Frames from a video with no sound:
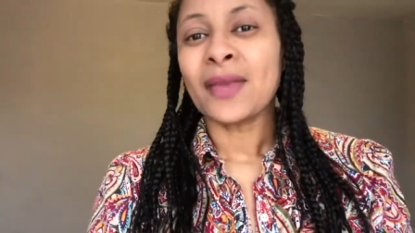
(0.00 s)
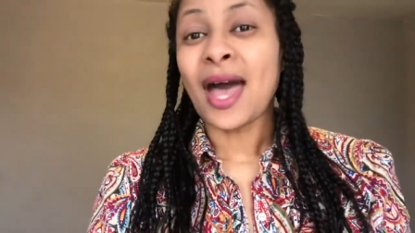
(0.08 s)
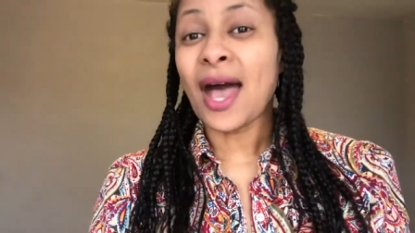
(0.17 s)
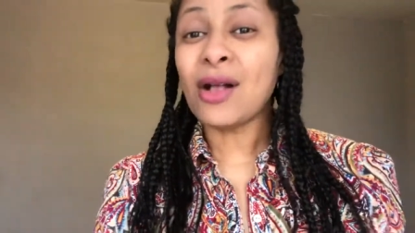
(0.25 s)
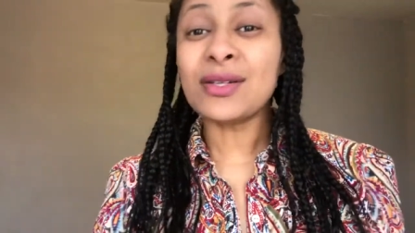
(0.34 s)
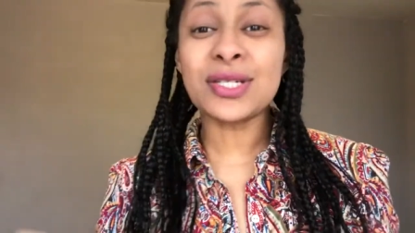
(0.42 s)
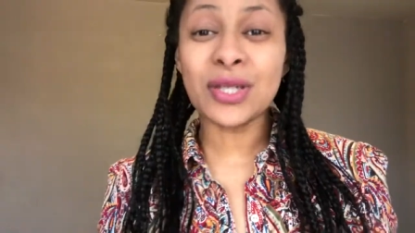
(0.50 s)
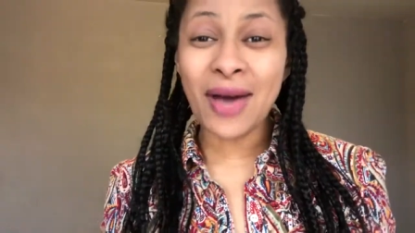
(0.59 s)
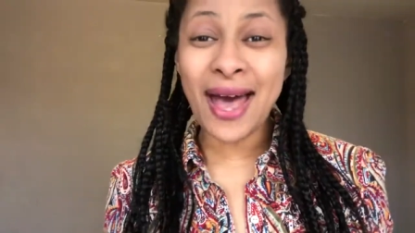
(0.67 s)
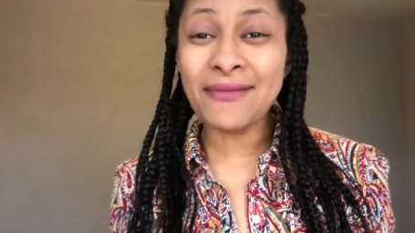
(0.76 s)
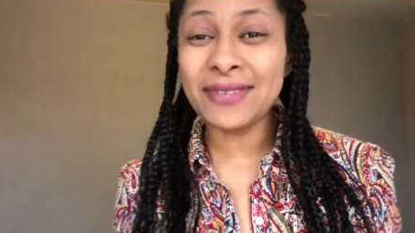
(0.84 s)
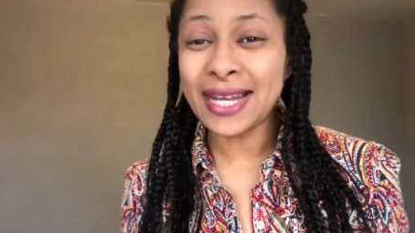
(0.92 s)
I also
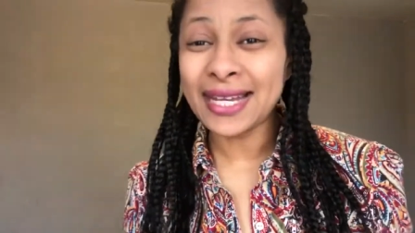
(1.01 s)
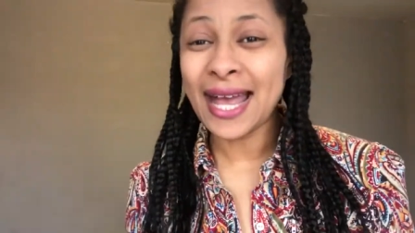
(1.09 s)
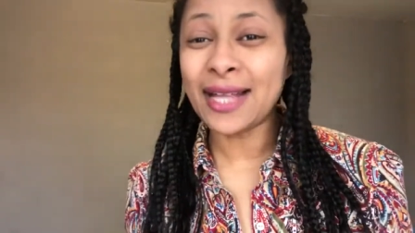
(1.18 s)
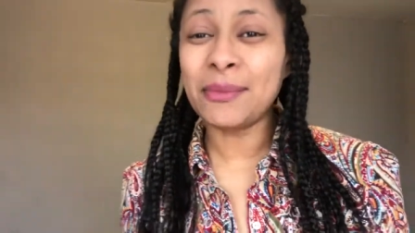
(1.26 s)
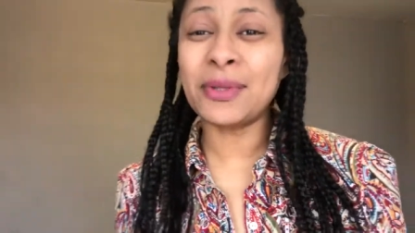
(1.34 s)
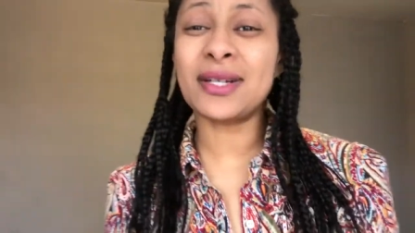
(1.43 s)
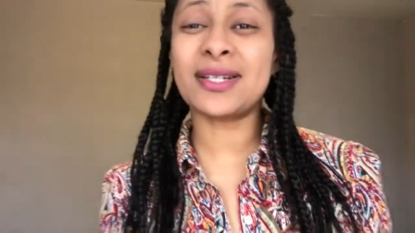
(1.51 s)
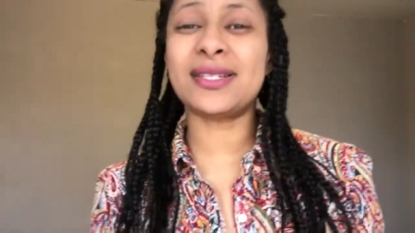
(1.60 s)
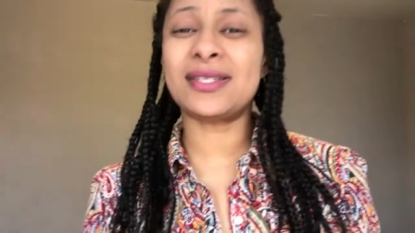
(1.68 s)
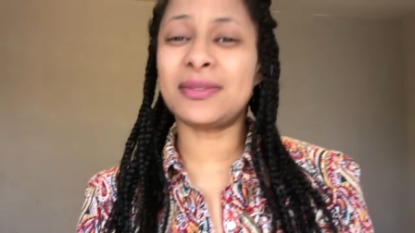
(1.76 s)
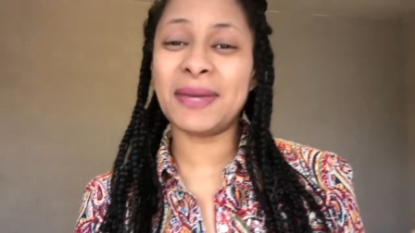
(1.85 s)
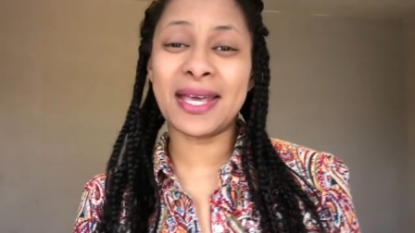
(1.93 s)
have NetGalley
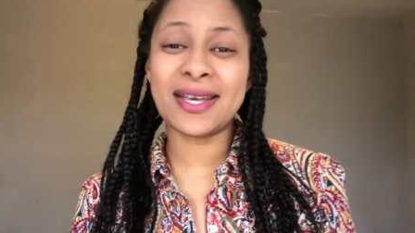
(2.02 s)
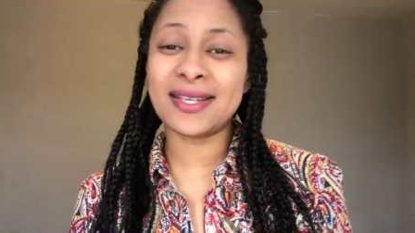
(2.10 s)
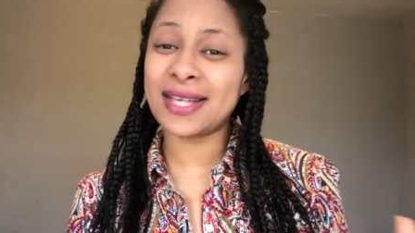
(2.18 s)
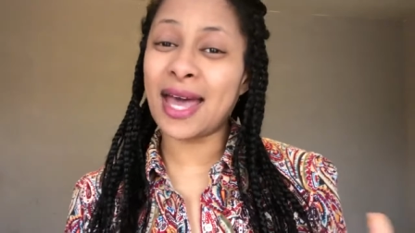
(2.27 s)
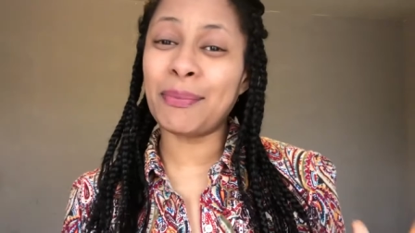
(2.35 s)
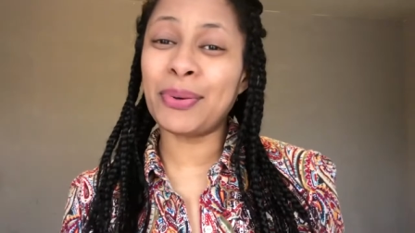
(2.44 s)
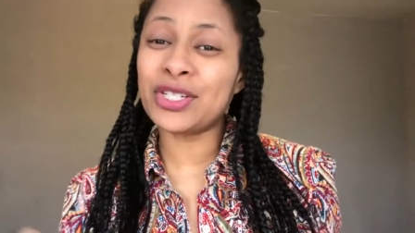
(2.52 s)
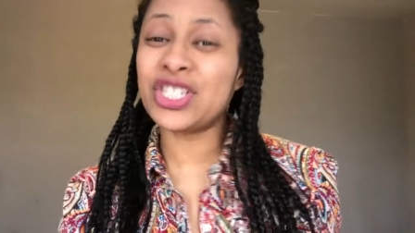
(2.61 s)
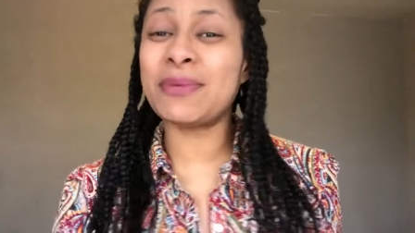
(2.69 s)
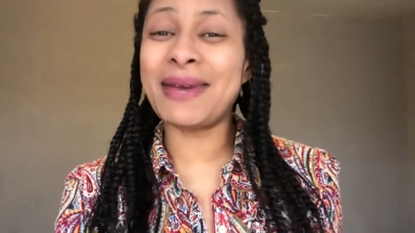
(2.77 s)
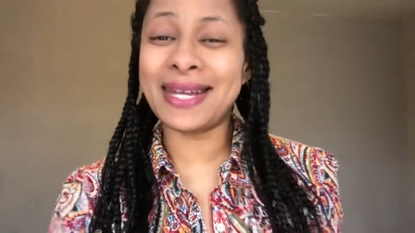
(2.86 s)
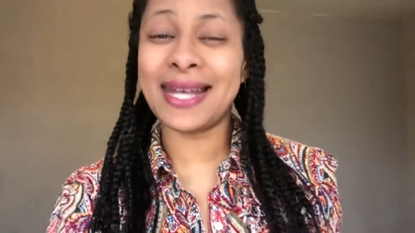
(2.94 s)
books because I
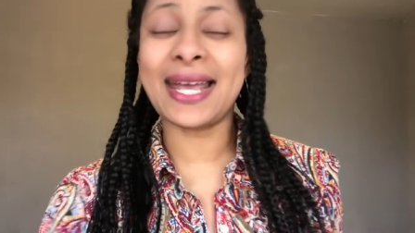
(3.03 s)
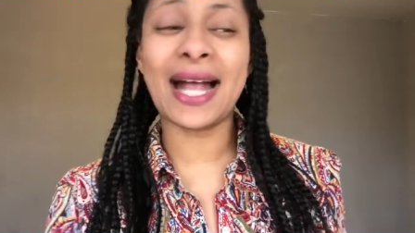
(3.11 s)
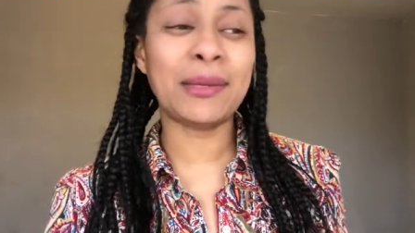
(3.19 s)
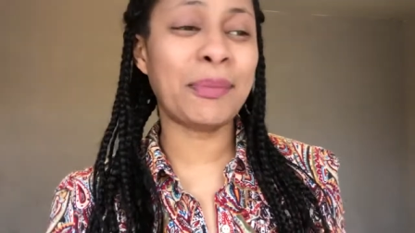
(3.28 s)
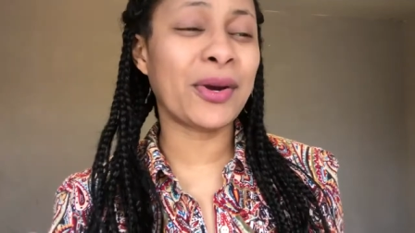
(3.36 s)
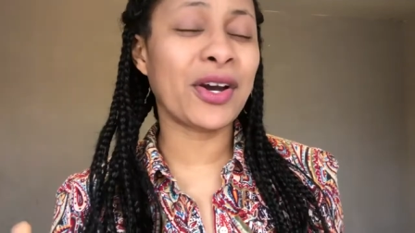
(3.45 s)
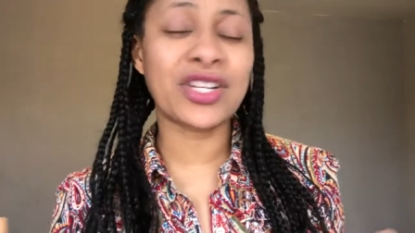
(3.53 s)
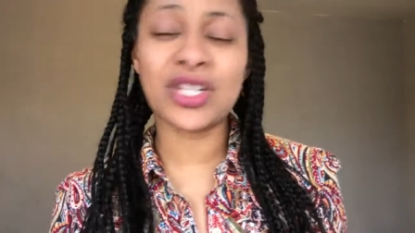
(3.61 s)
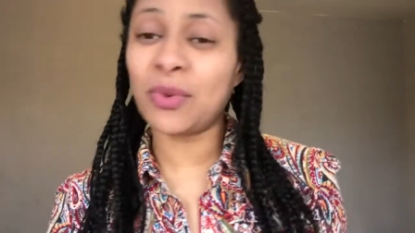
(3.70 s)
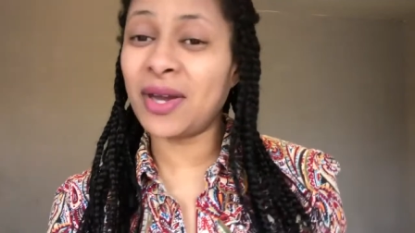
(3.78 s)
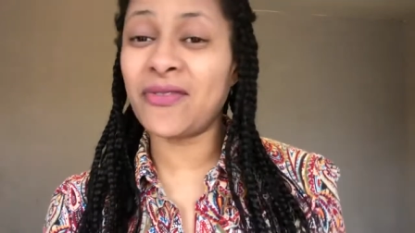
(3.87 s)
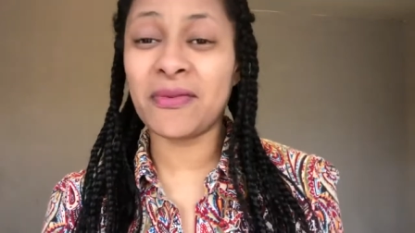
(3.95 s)
pushed my NetGalley purge
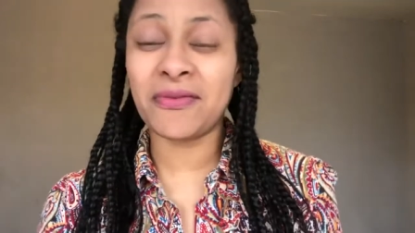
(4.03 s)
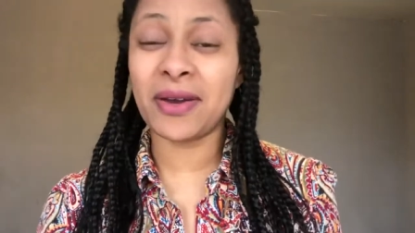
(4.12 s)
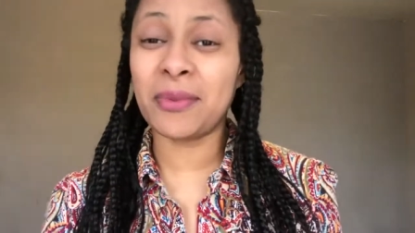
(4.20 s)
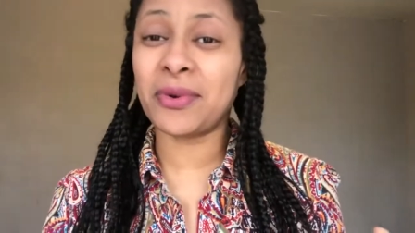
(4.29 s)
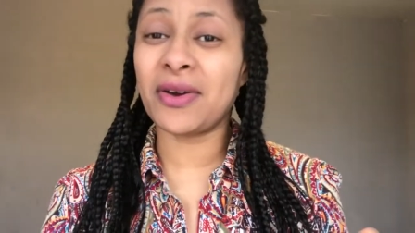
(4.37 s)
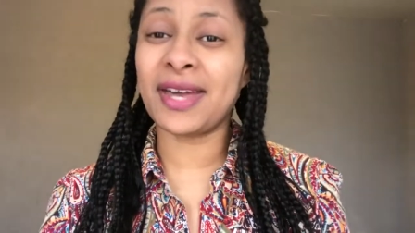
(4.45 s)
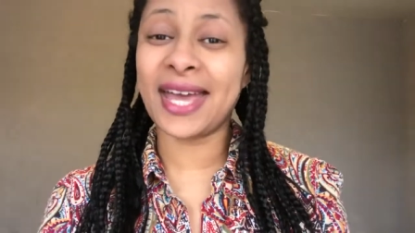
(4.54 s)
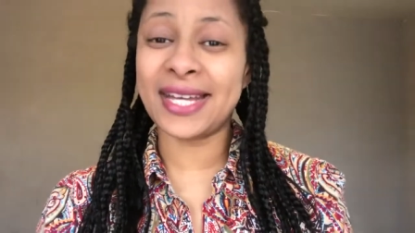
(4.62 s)
away from February.